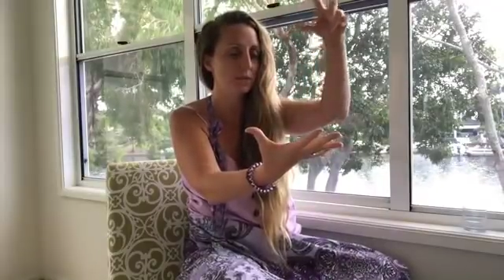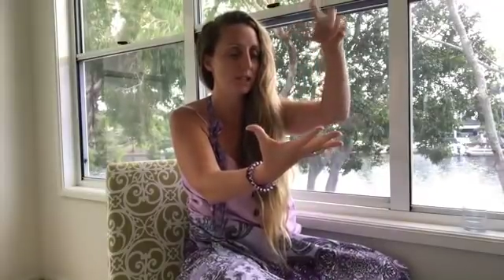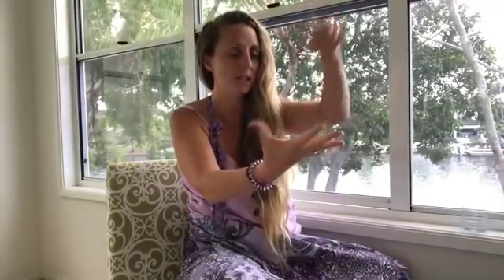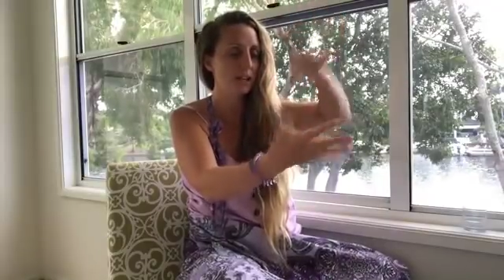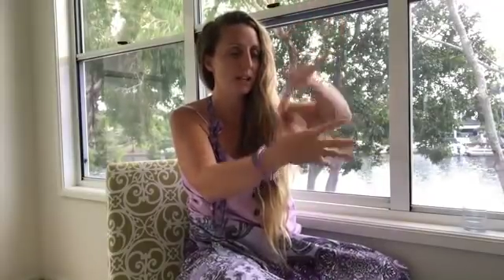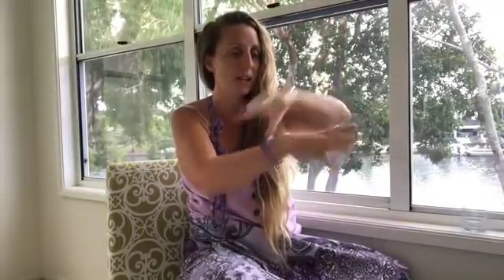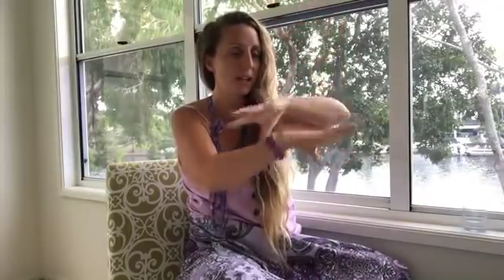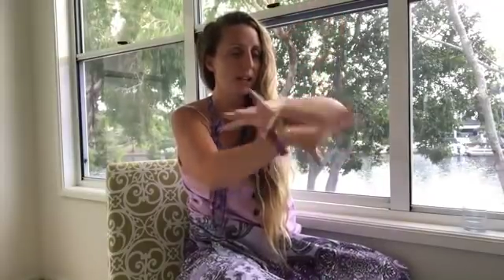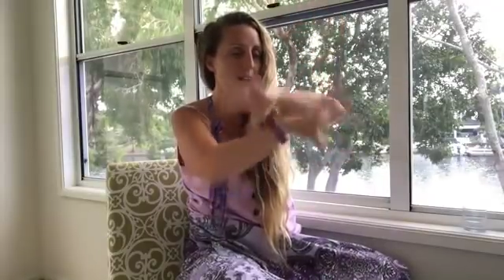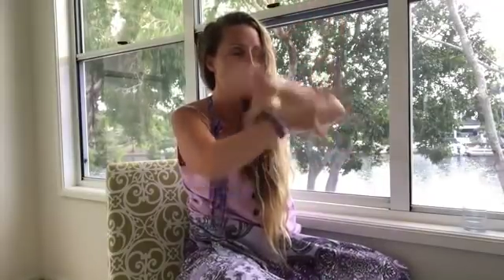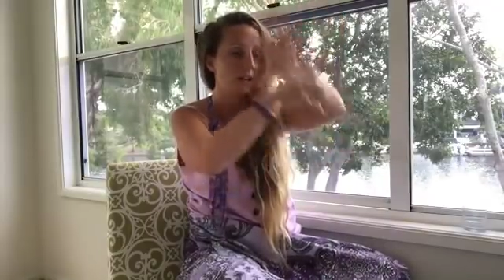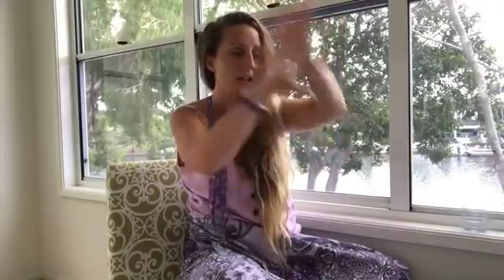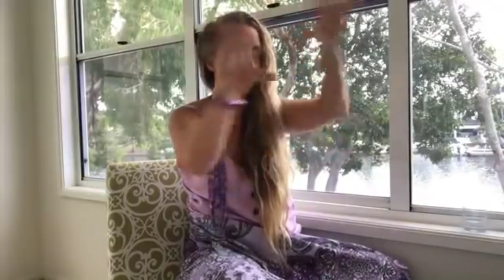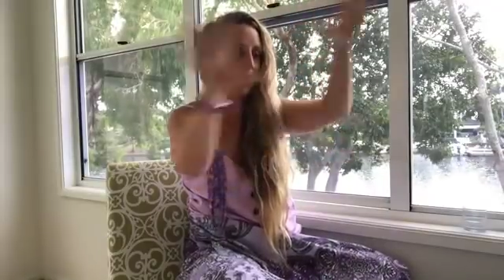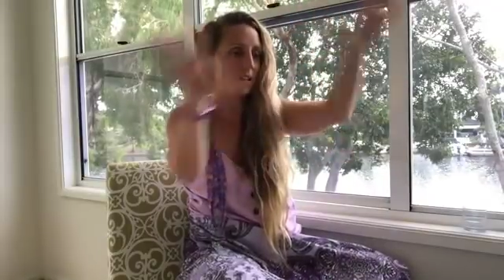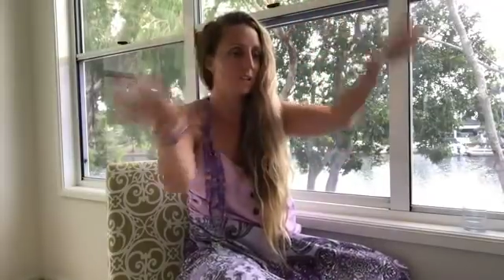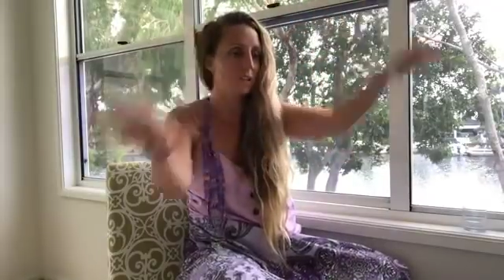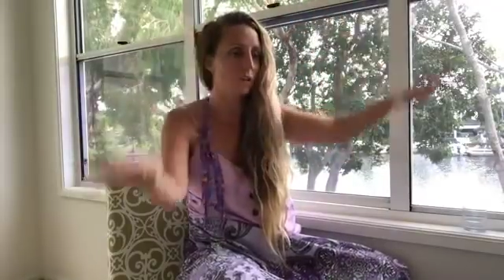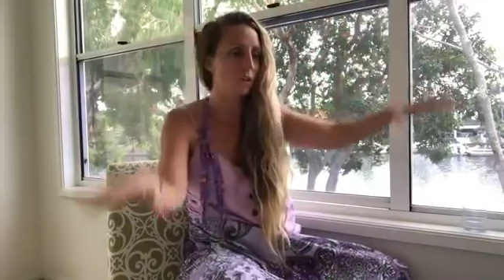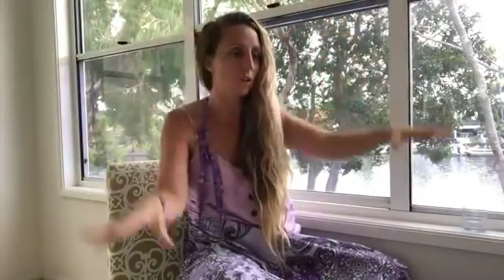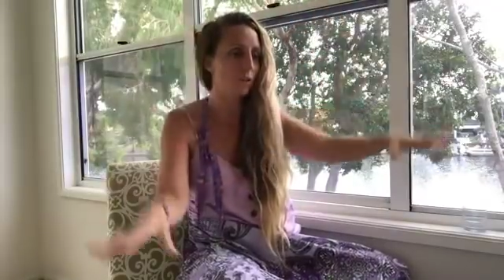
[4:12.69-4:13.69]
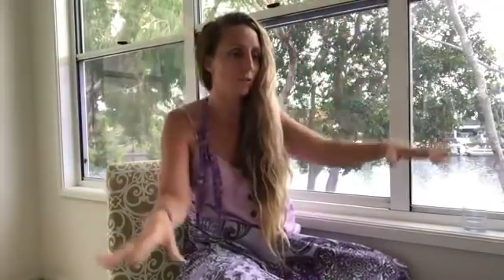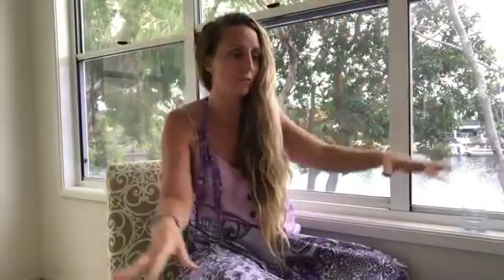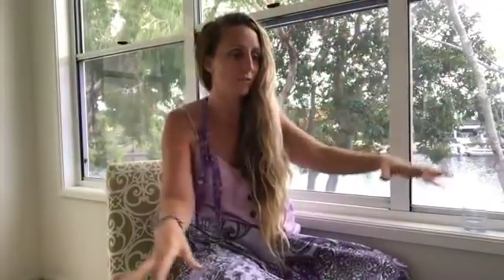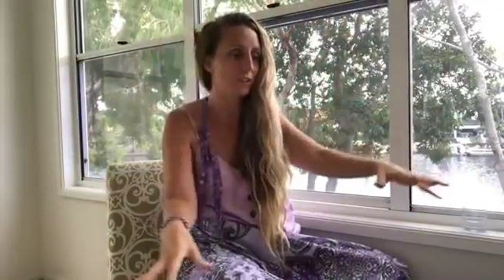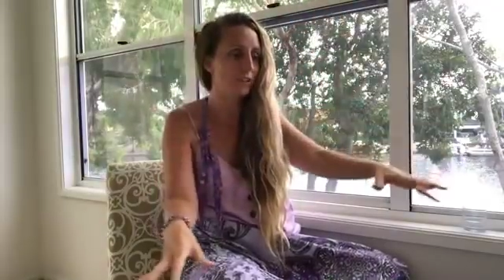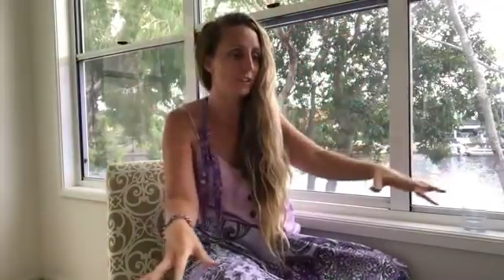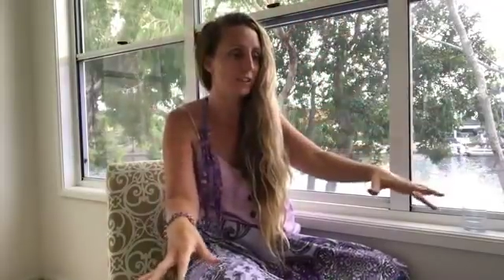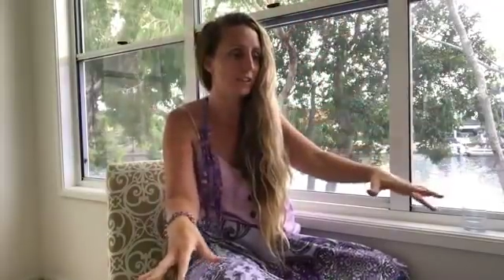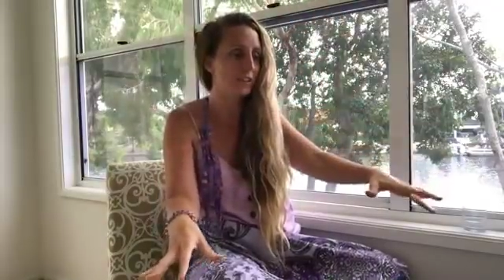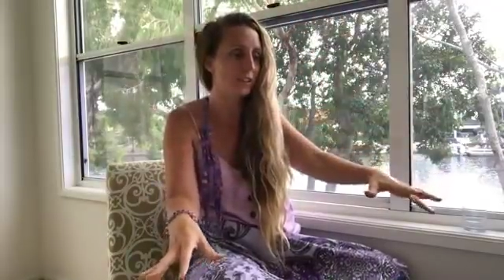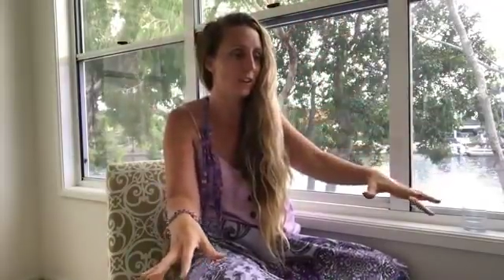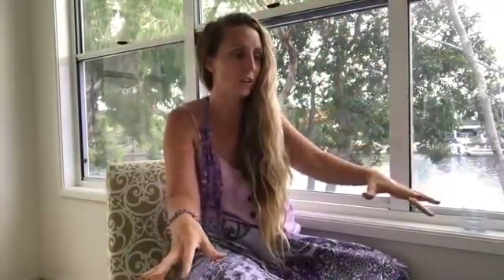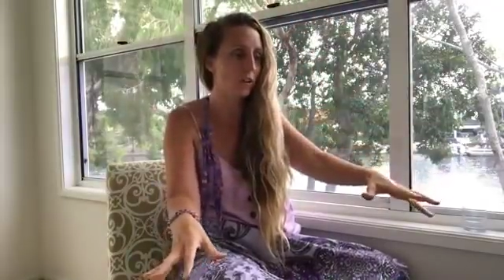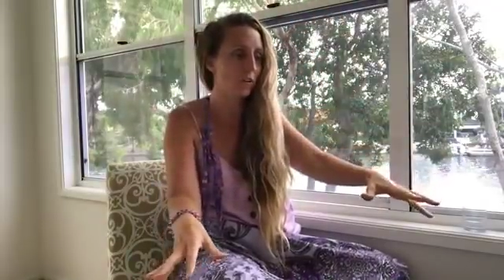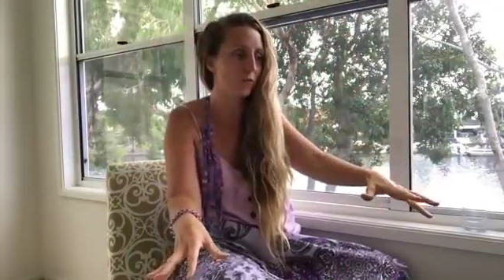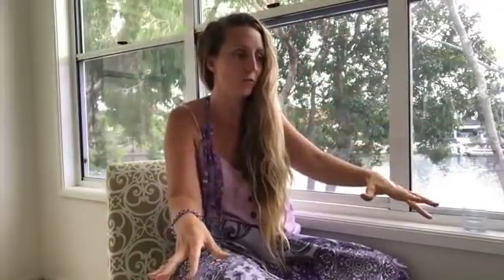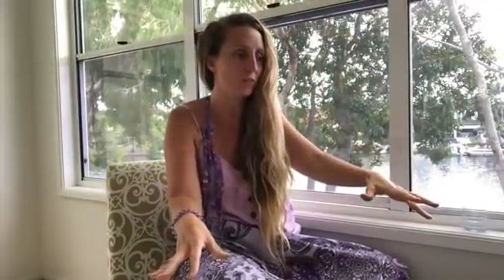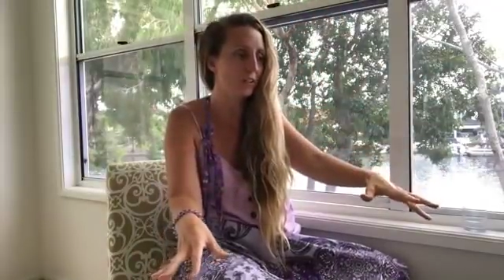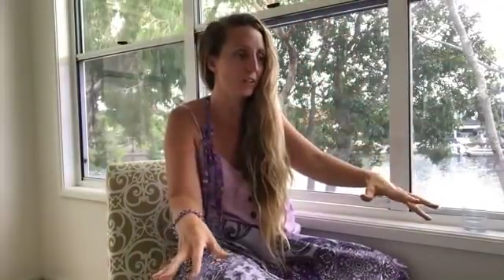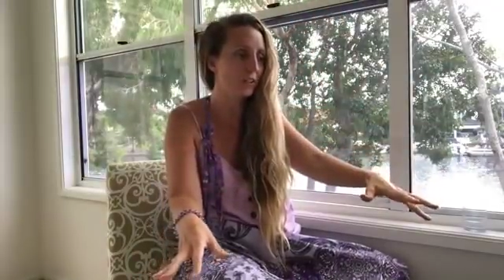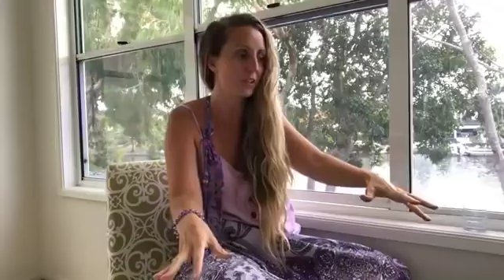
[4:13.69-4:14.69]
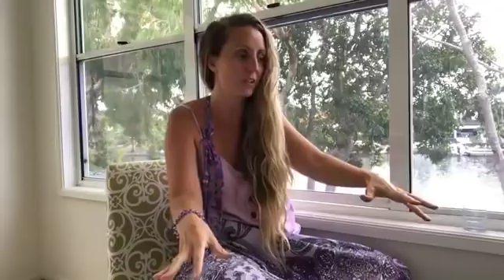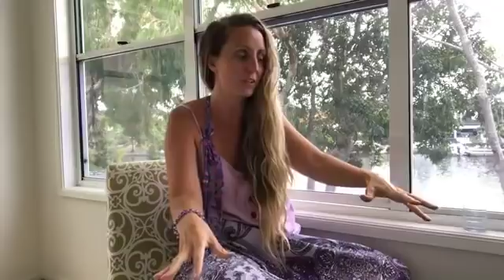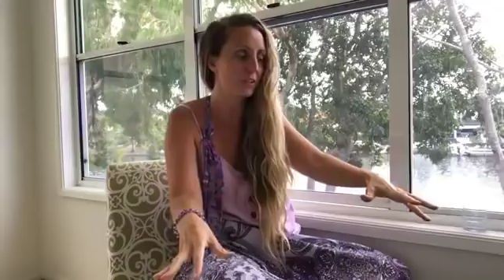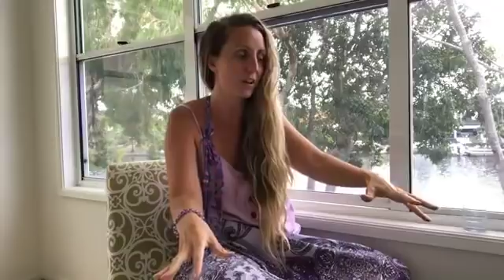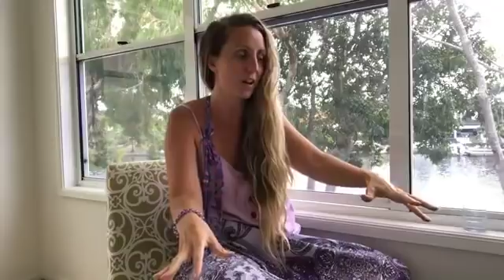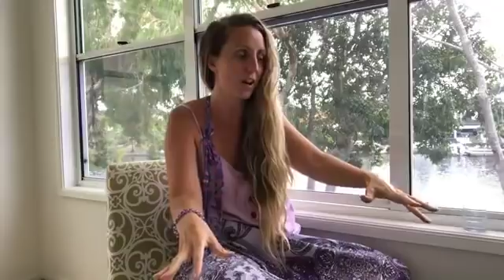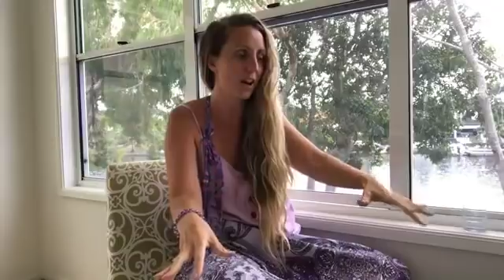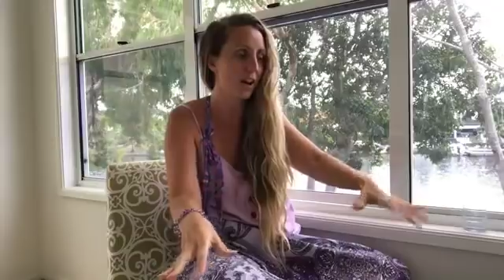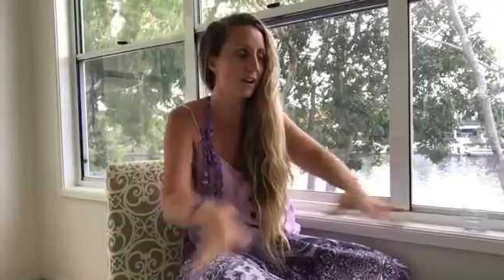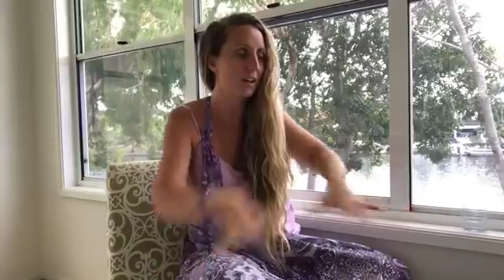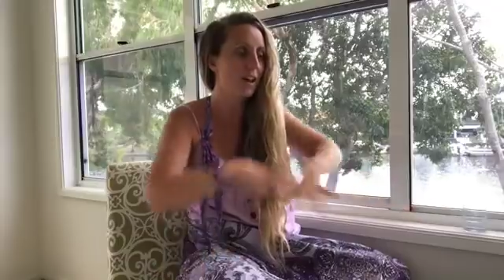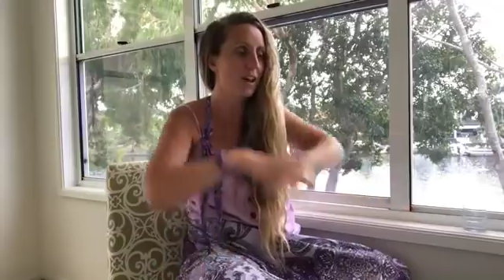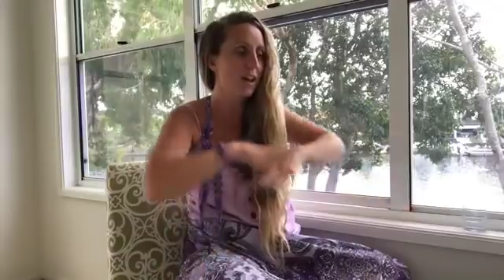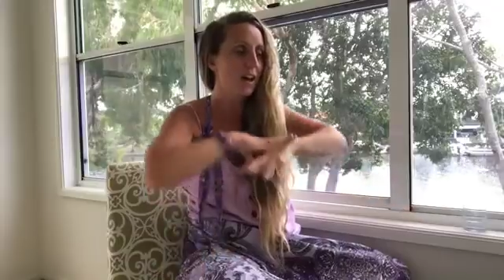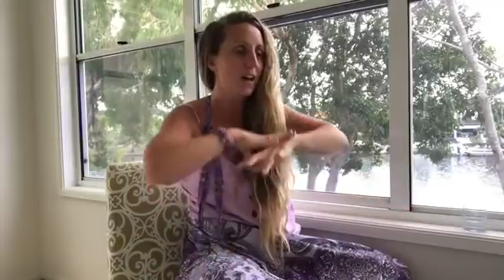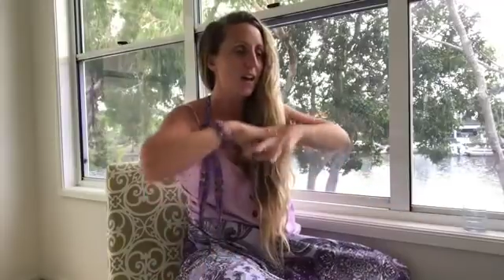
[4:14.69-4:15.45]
in any other offering that they're offering online,